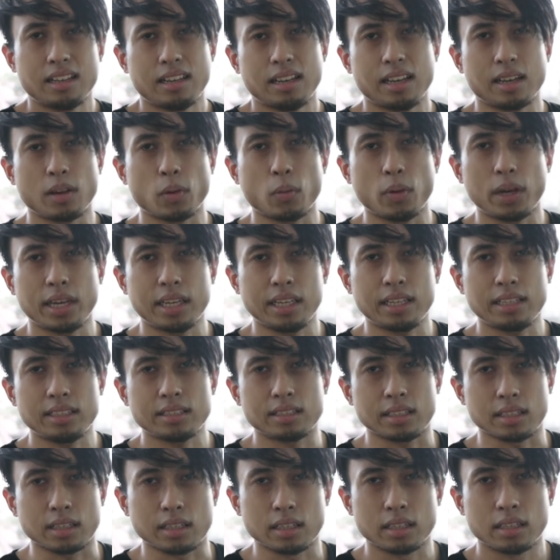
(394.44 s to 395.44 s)
like way
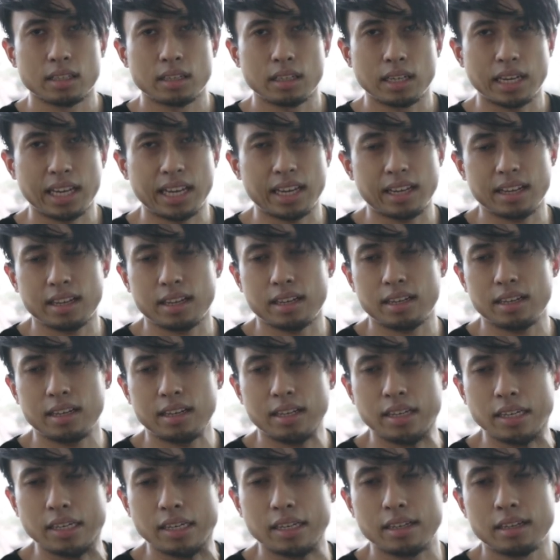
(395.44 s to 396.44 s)
easier.
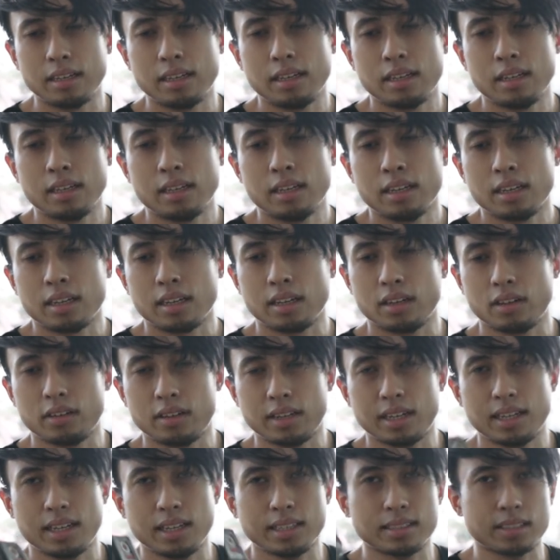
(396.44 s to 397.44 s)
And you know,
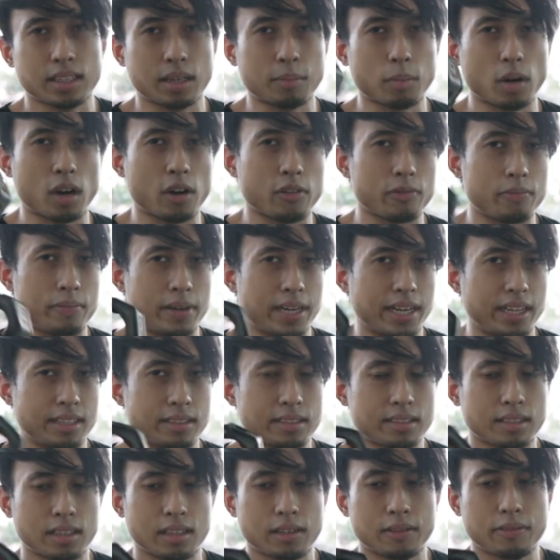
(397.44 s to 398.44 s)
there are like some
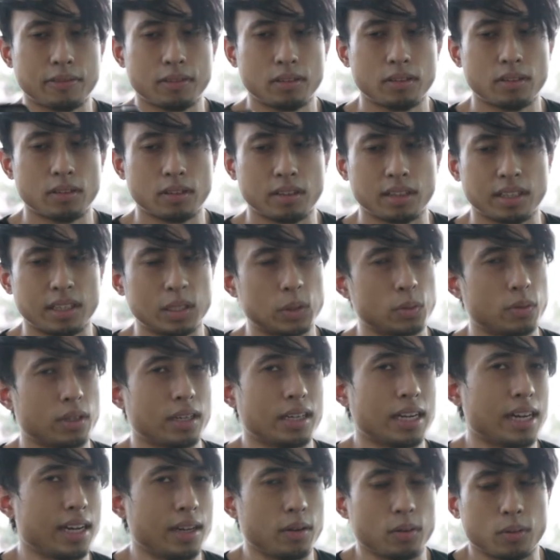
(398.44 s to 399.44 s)
off-brand stuff. On this
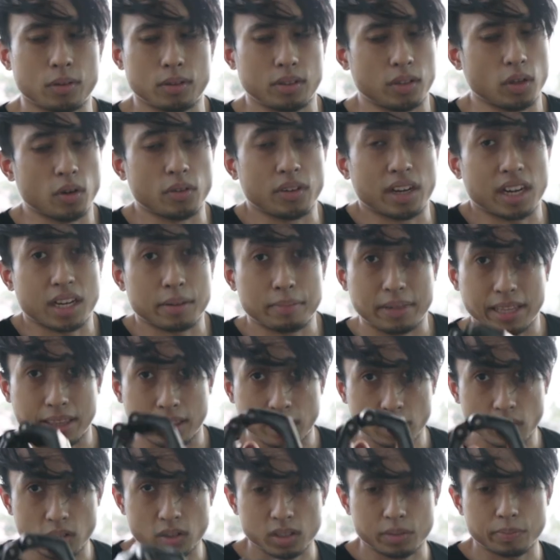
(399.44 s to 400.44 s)
one, I don't
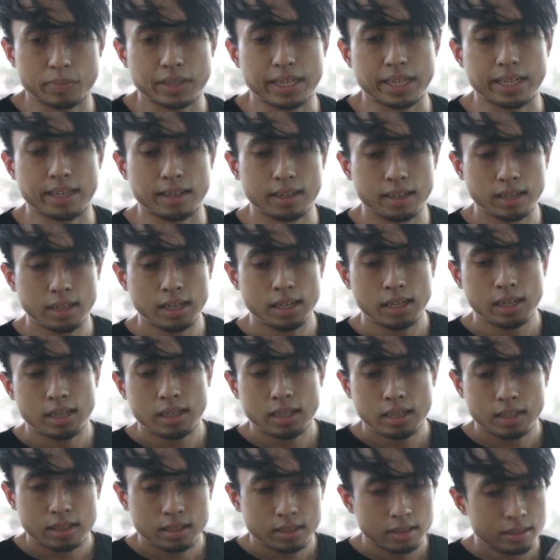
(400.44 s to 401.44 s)
recommend those, but
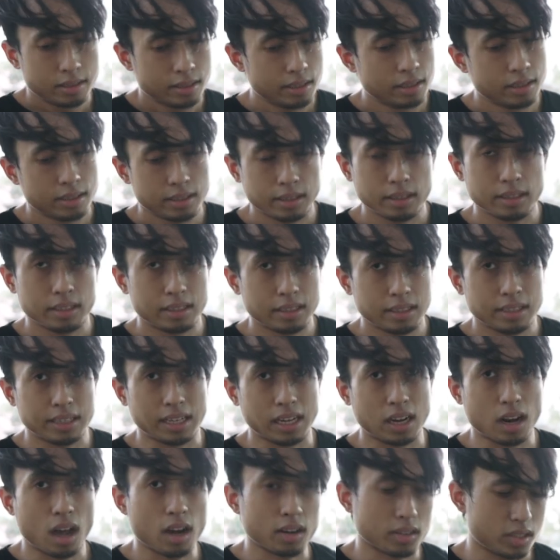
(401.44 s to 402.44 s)

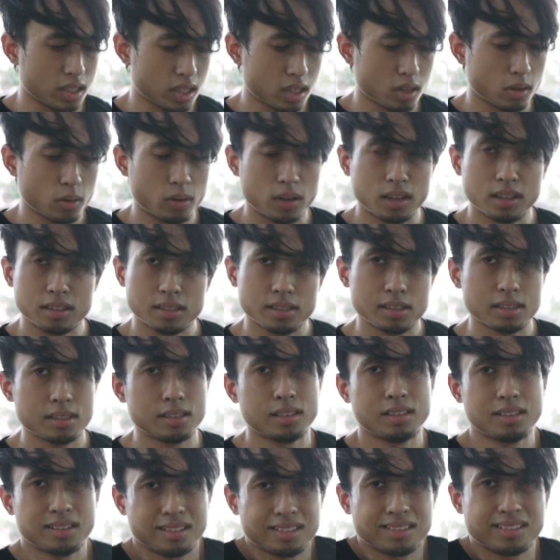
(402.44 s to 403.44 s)
the lockjaw
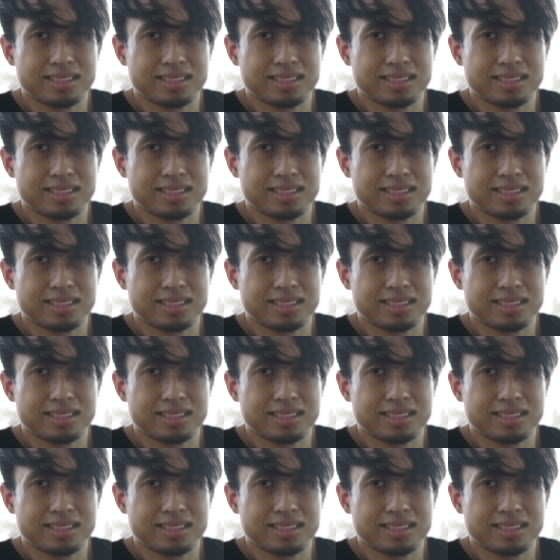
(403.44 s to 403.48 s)
ones,